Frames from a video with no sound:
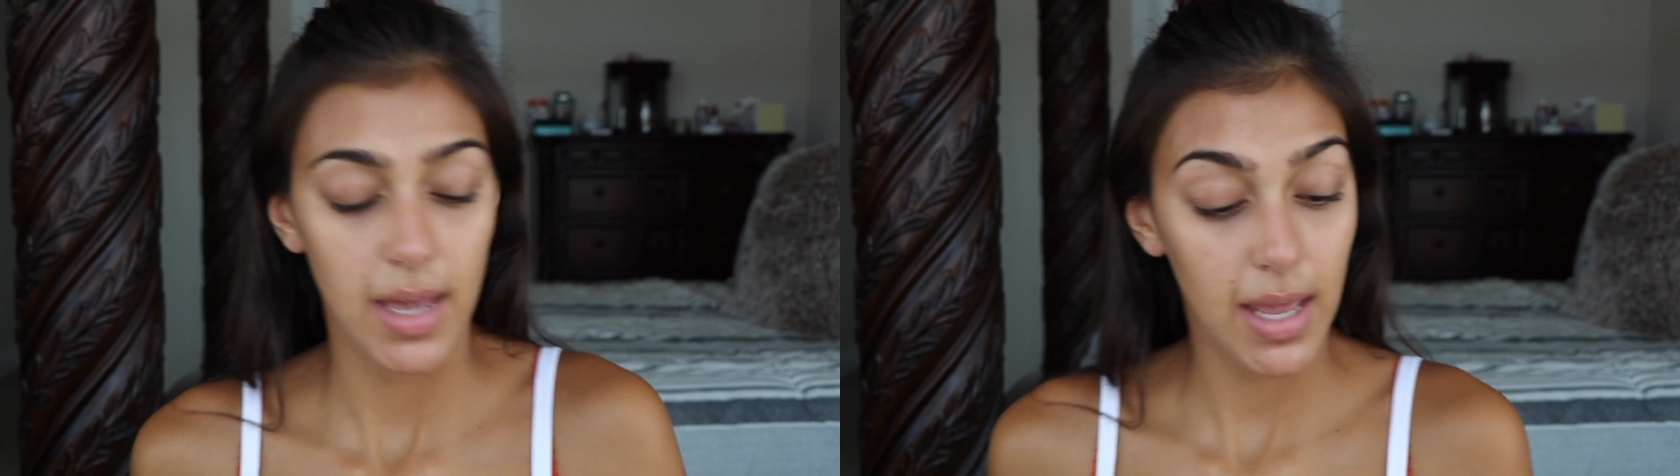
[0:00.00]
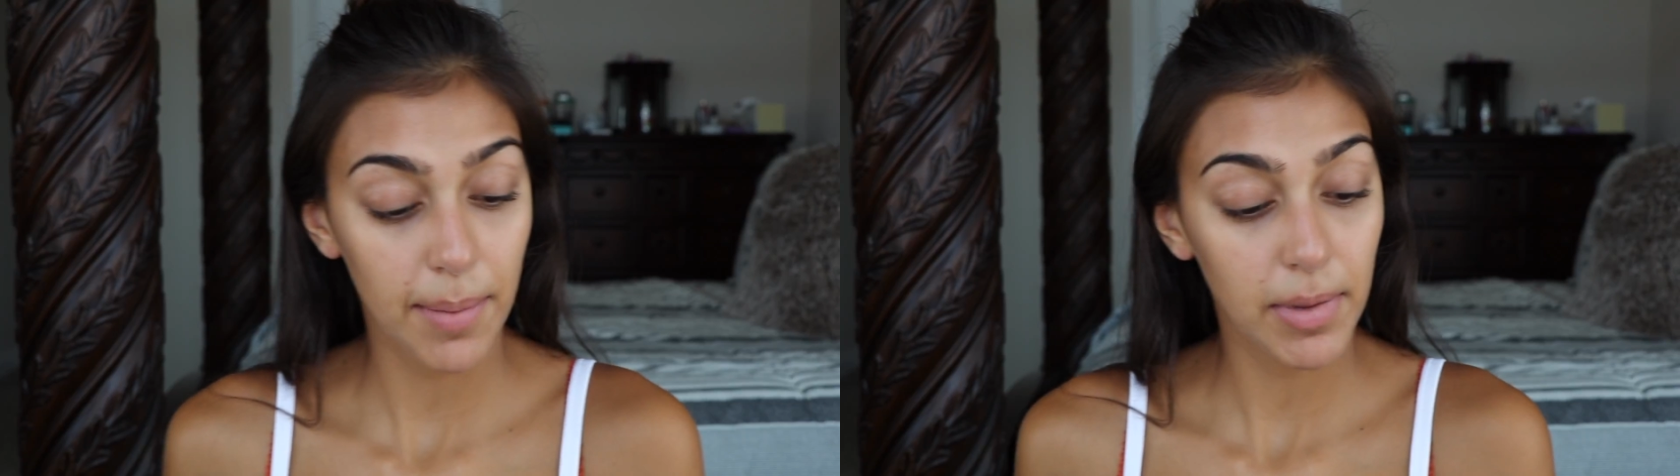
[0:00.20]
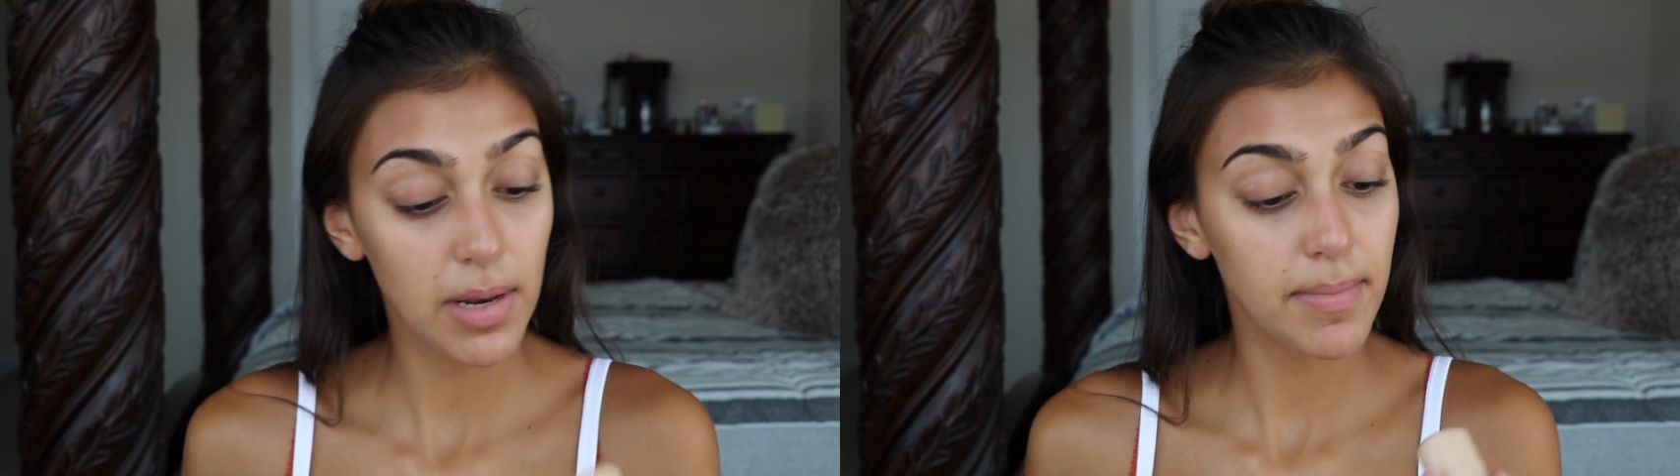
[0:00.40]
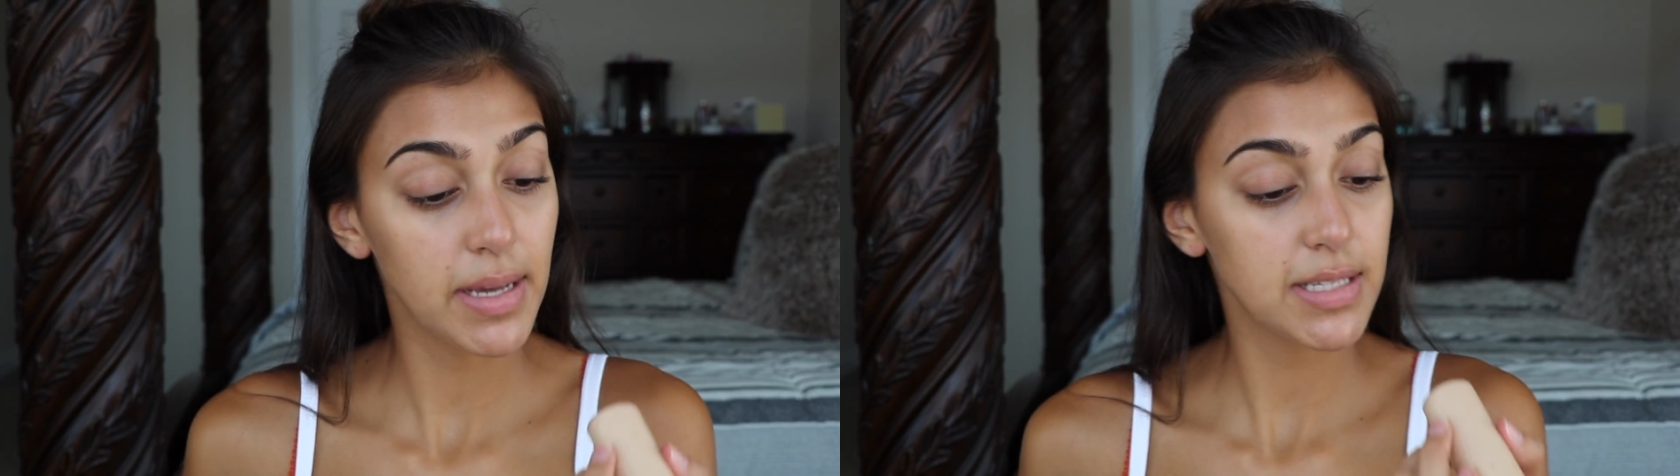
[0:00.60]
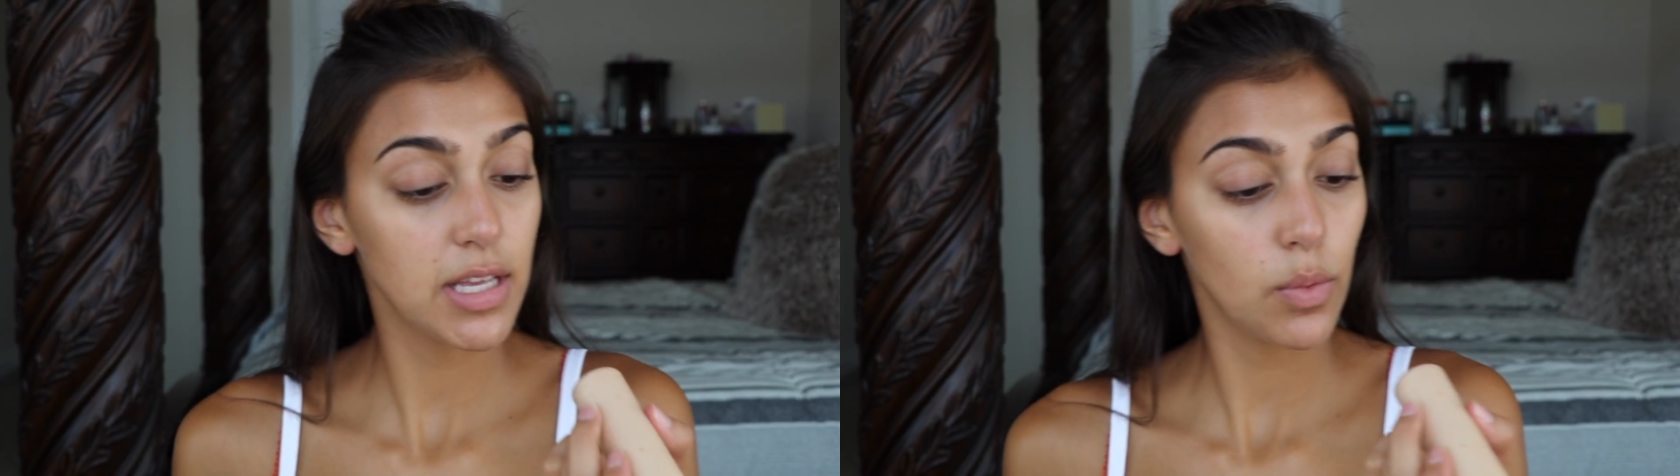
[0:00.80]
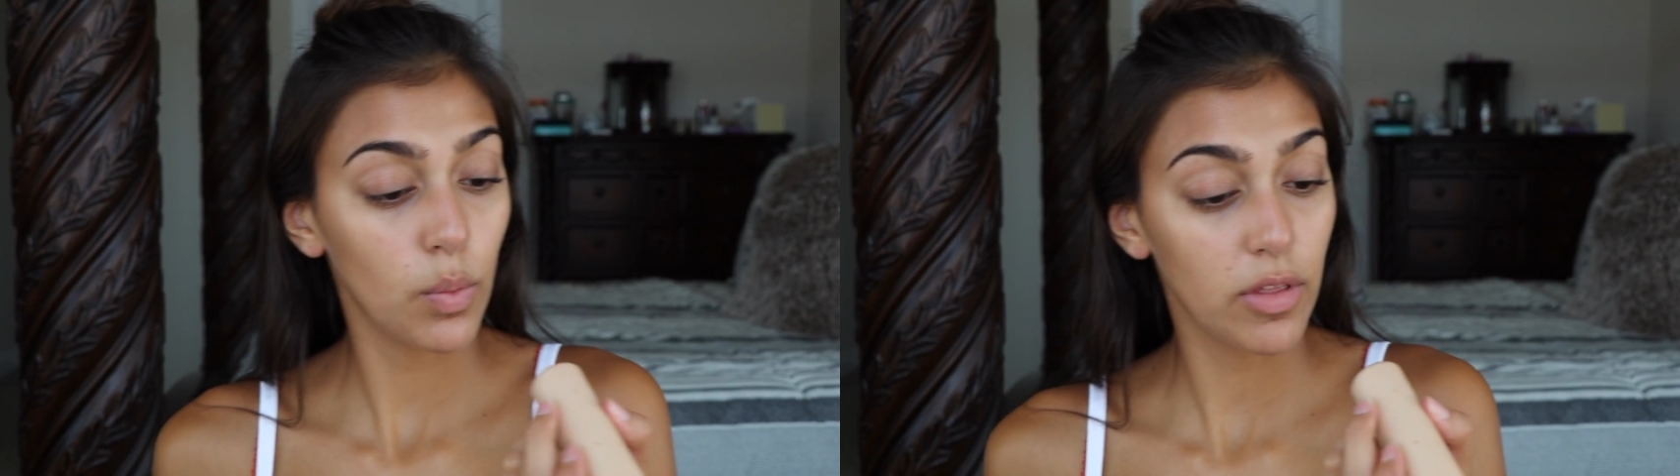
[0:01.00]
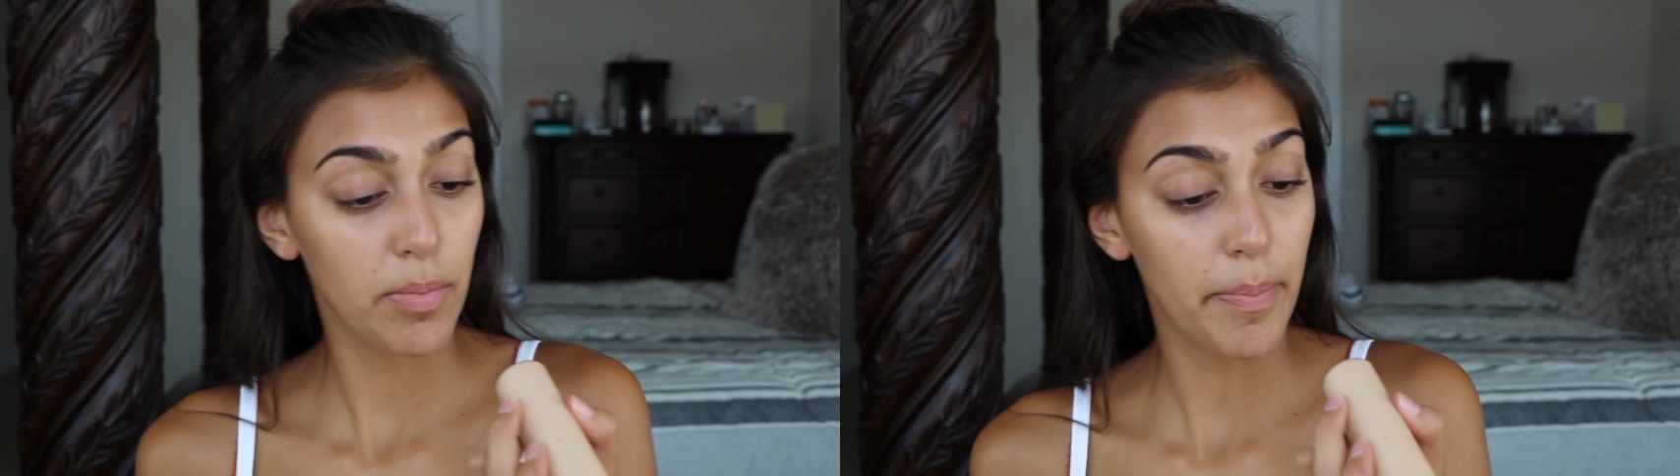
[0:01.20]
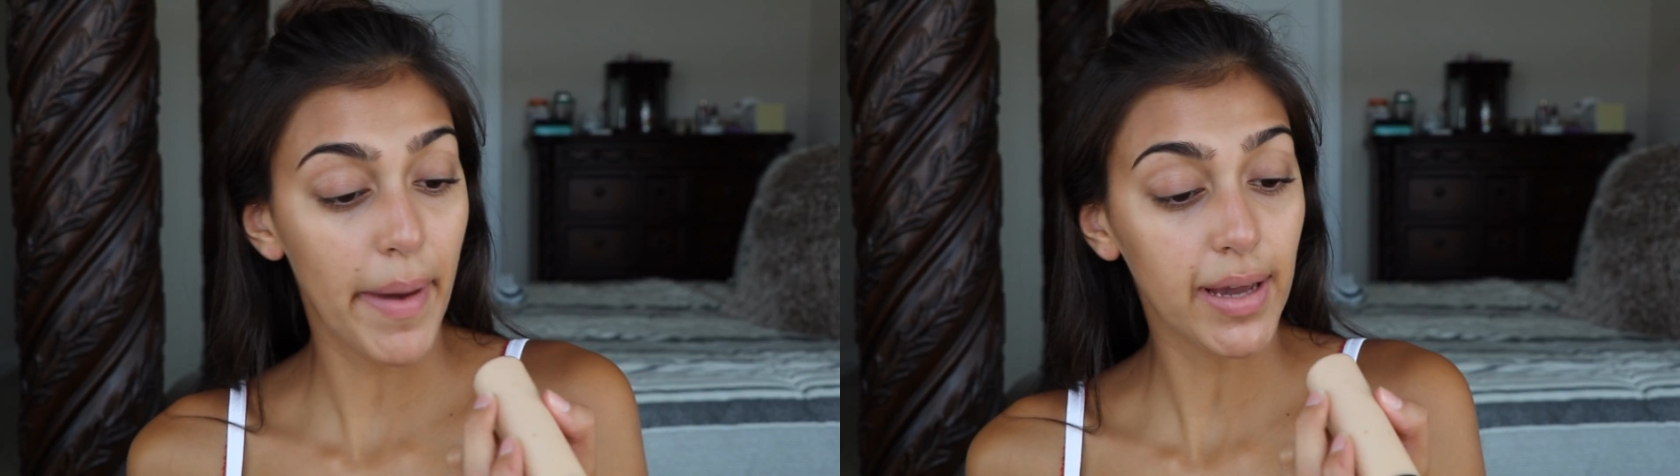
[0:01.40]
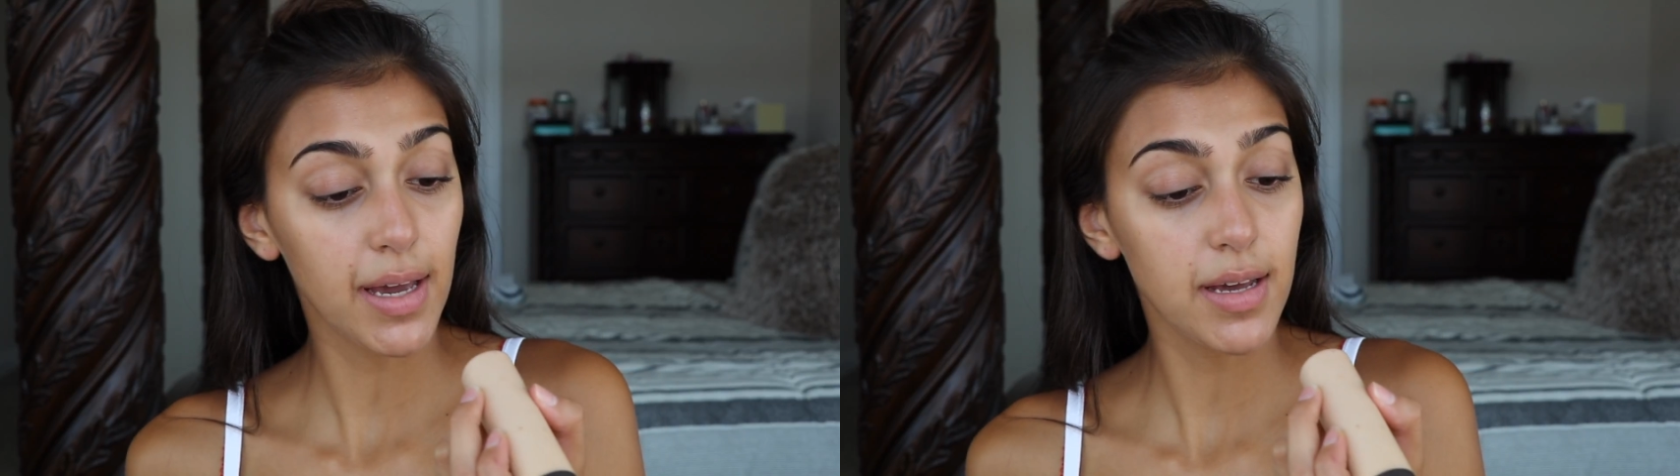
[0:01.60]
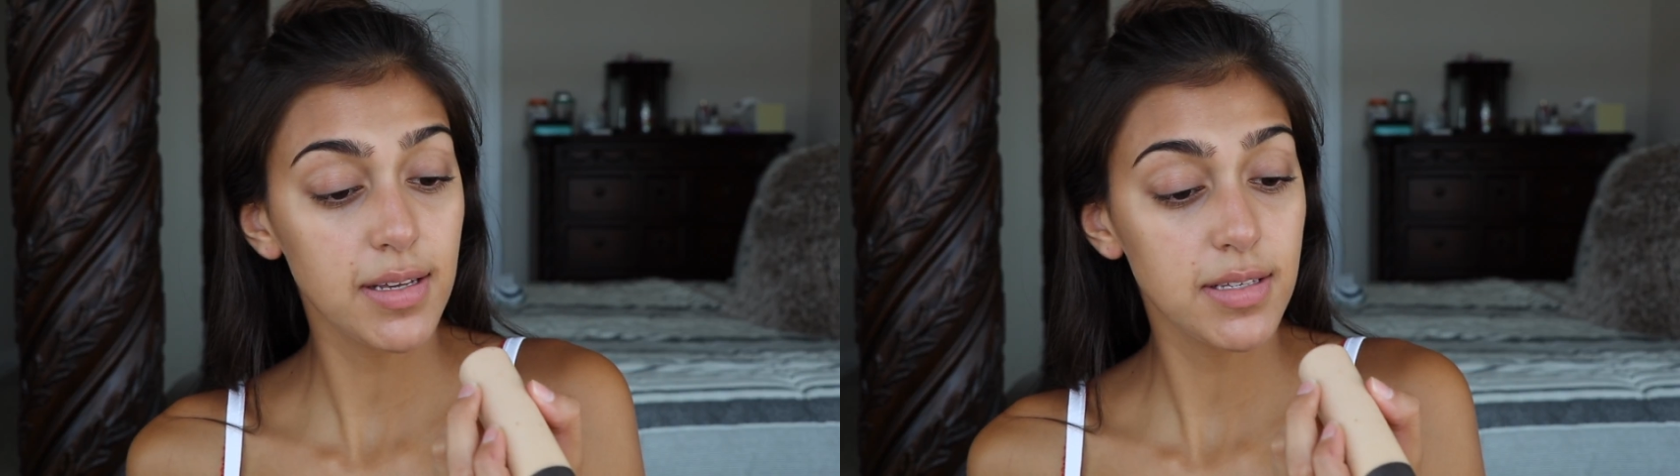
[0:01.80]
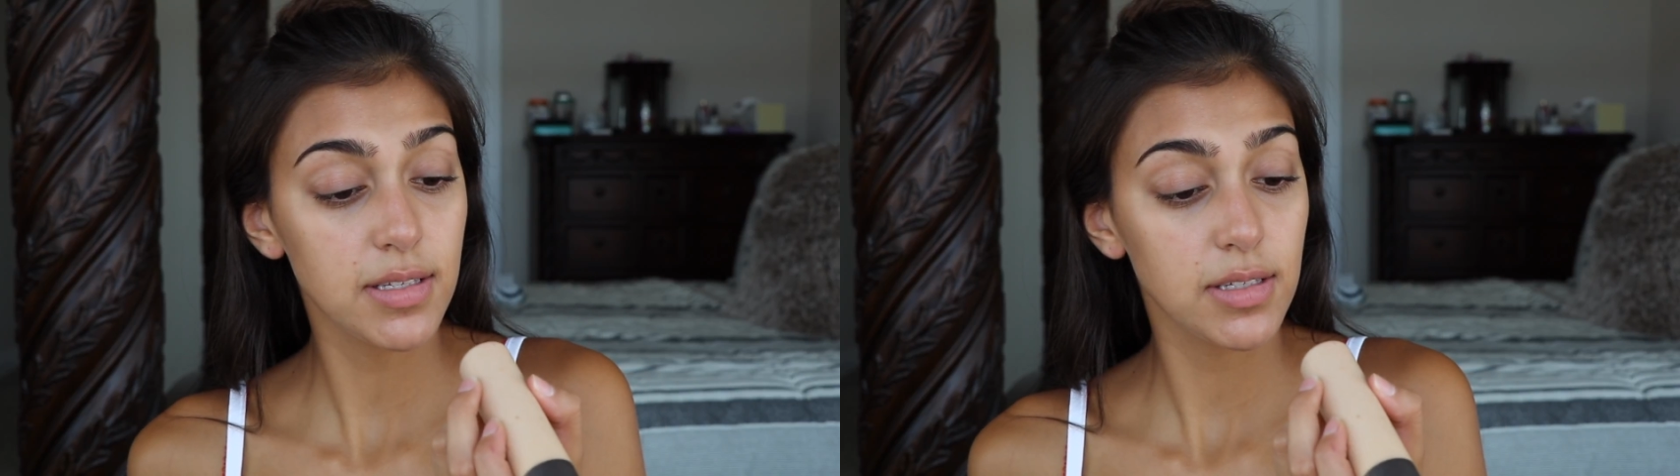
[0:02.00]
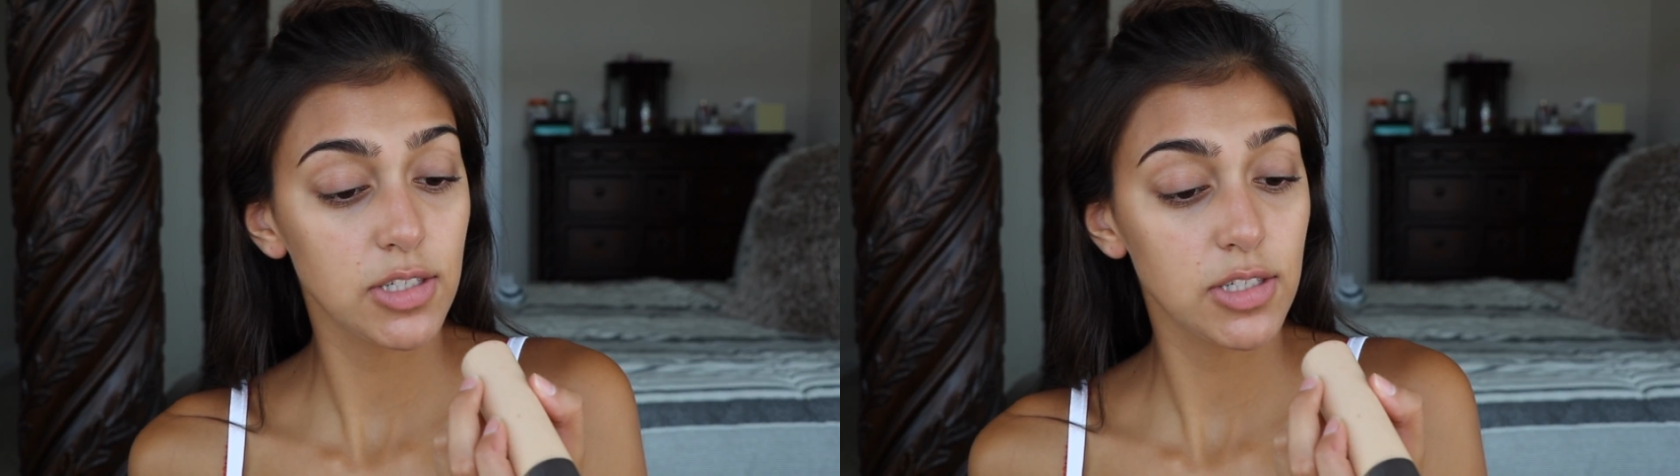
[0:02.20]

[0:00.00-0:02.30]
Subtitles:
And I'm going to mix it with Becca's